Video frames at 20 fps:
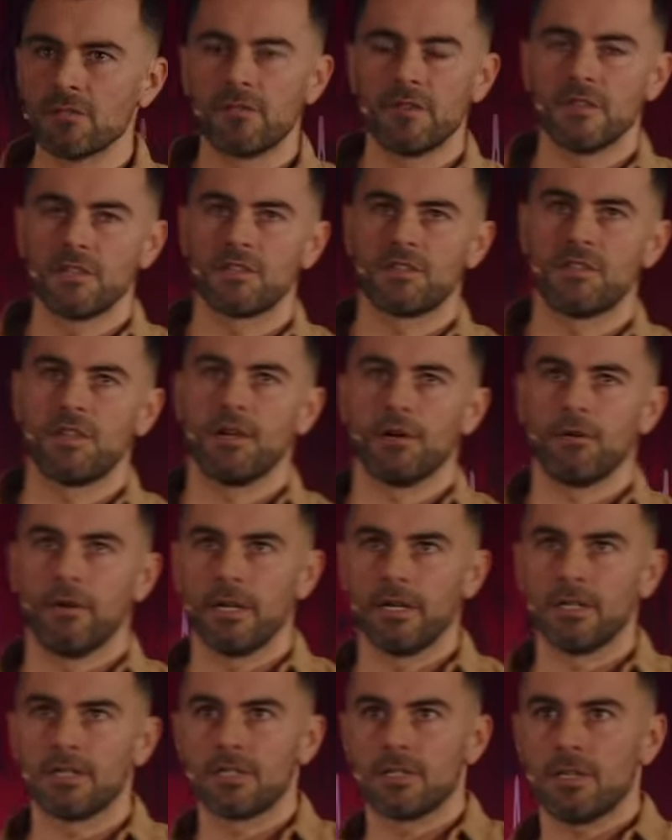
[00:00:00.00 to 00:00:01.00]
for this
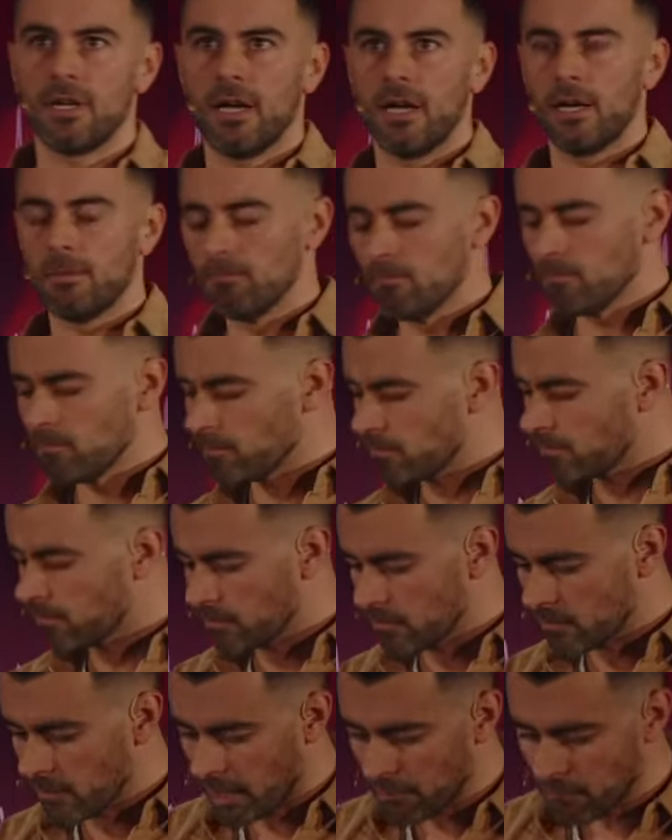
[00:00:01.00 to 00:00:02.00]
series, um,
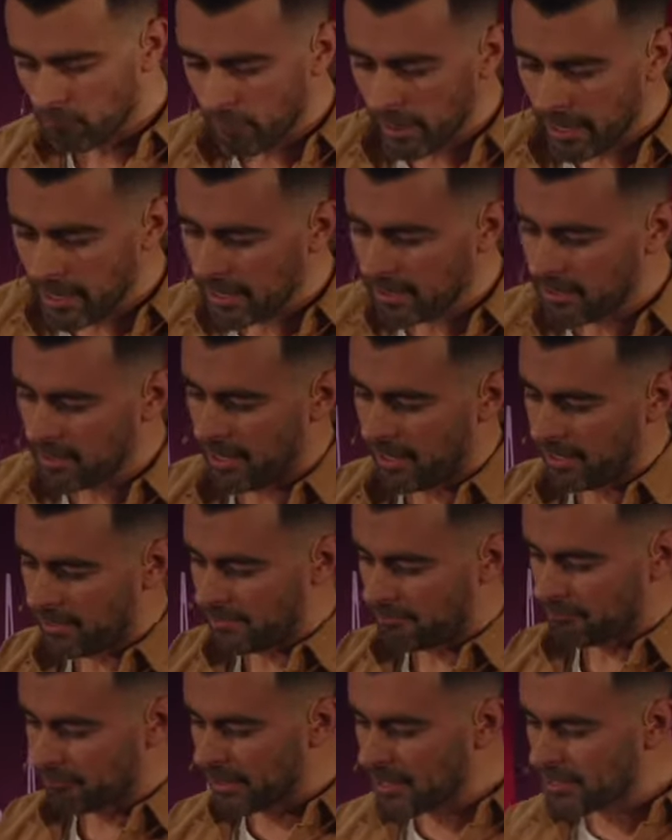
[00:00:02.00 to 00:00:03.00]
I've read
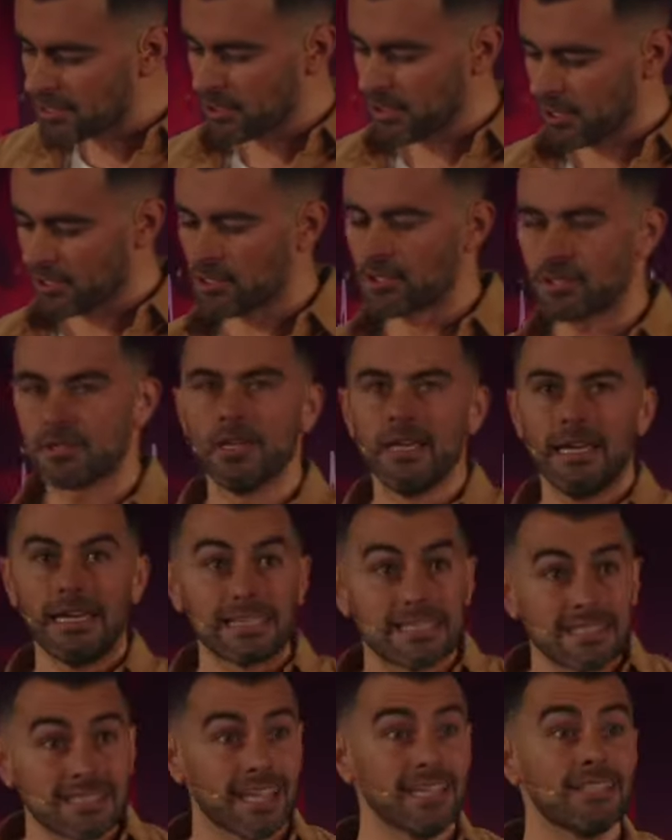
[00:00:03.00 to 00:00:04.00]
and researched
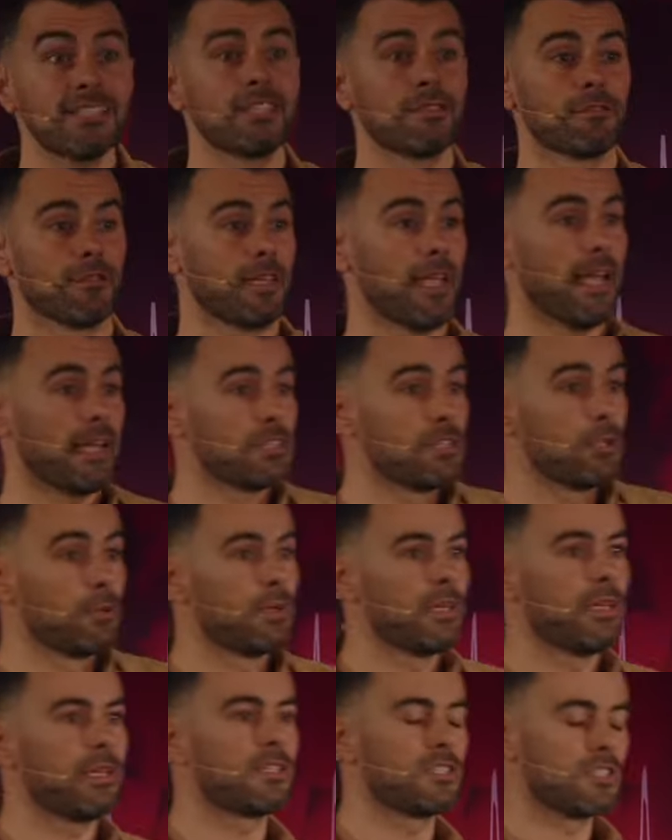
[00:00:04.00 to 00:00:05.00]
extensively, as you
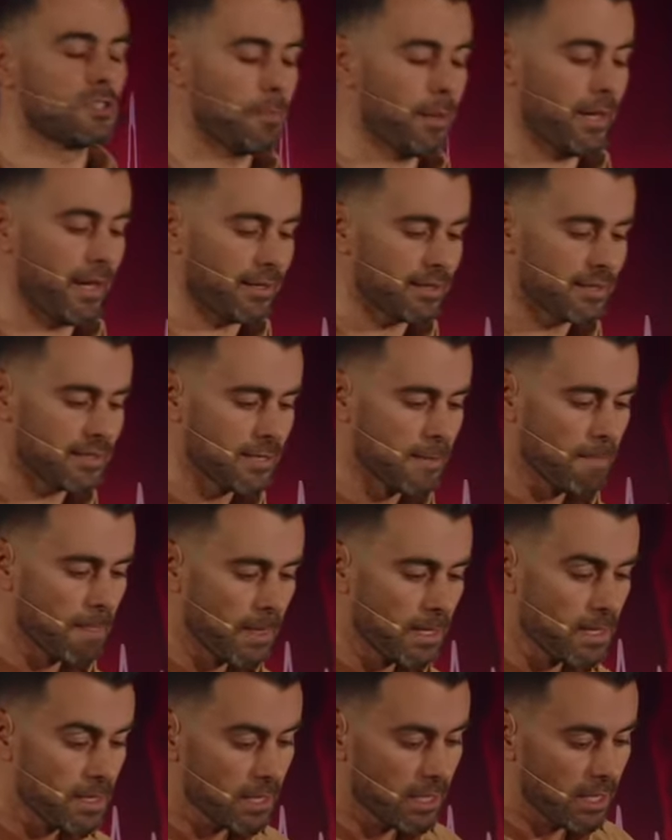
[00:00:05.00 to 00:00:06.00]
would expect.
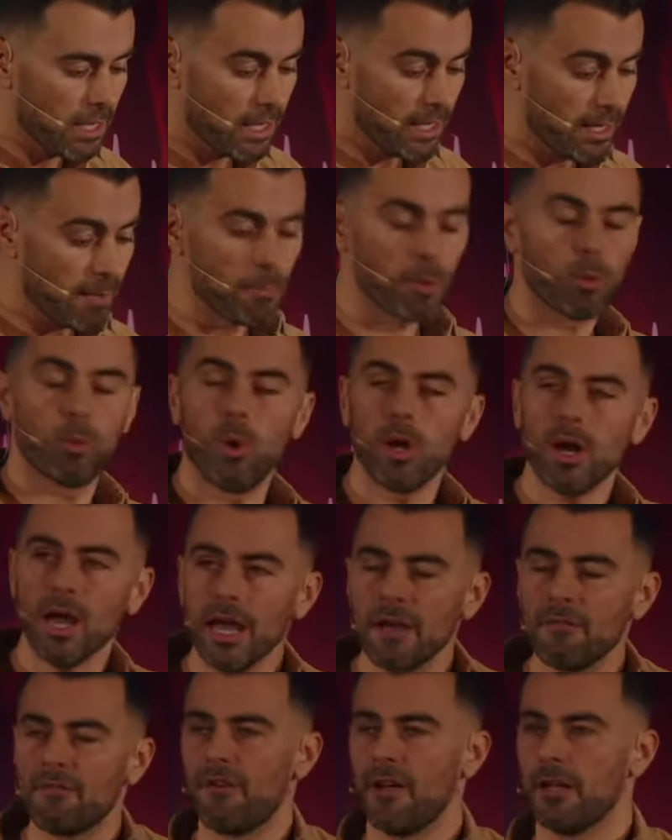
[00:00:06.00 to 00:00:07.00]
Uh, but what I
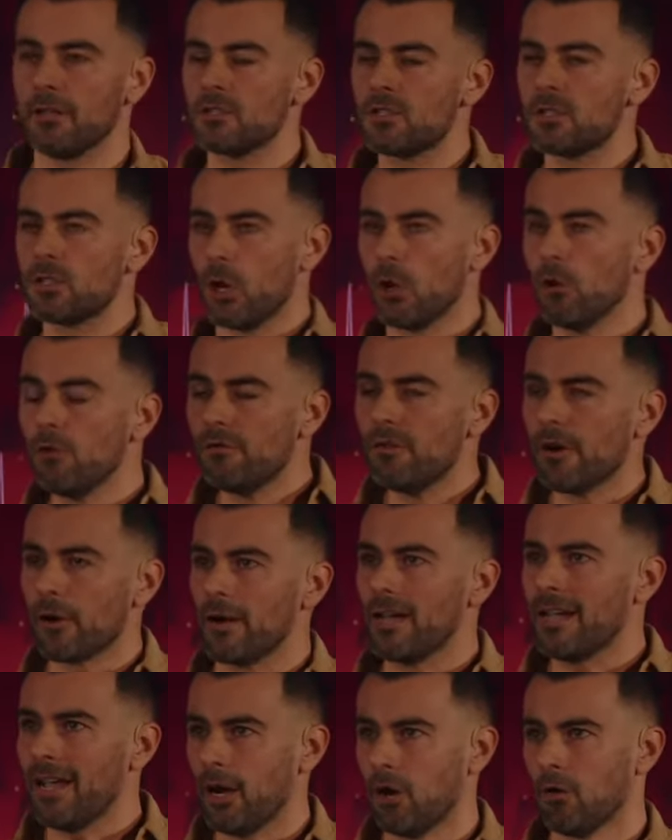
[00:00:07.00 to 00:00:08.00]
have found so
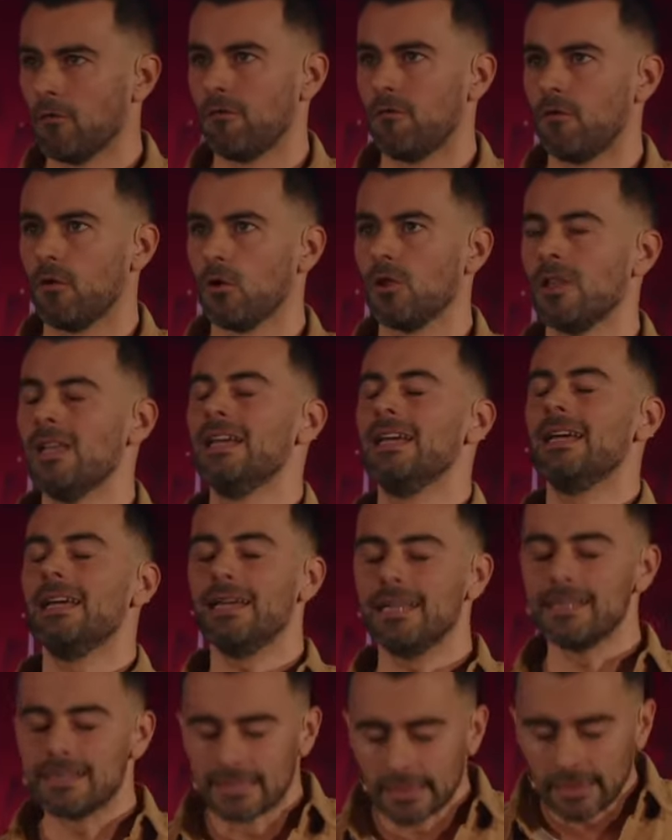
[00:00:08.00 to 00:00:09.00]
very helpful
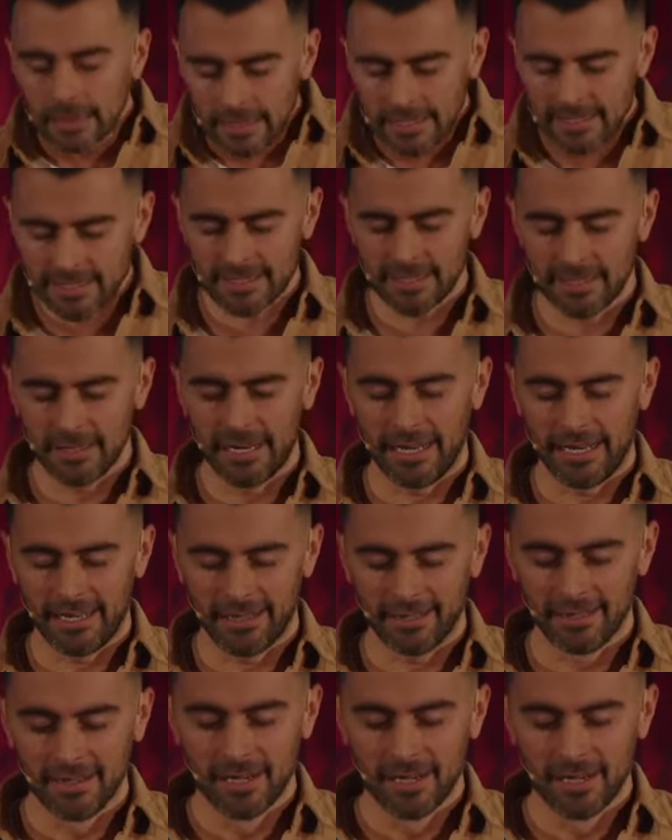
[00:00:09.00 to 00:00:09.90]
is listening